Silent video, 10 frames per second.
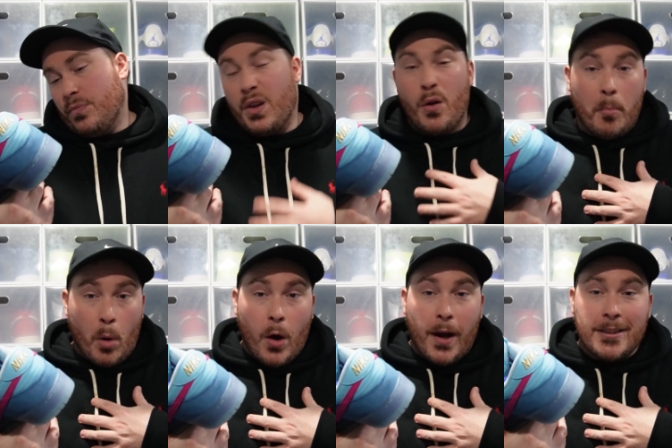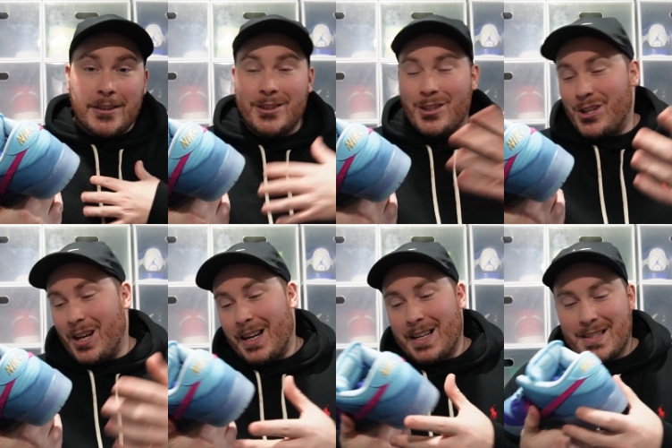They're not mine.
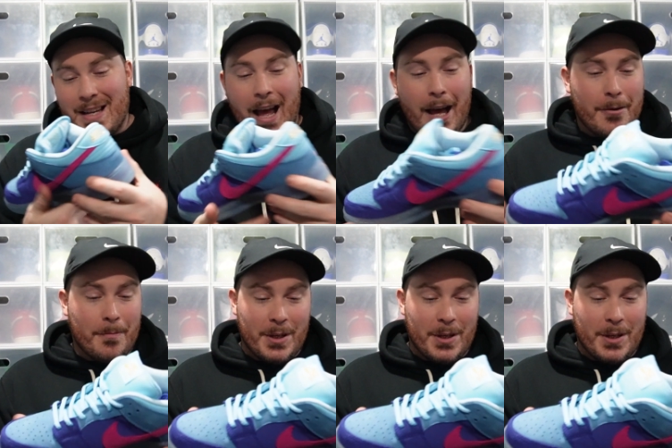Shout outs to Adam.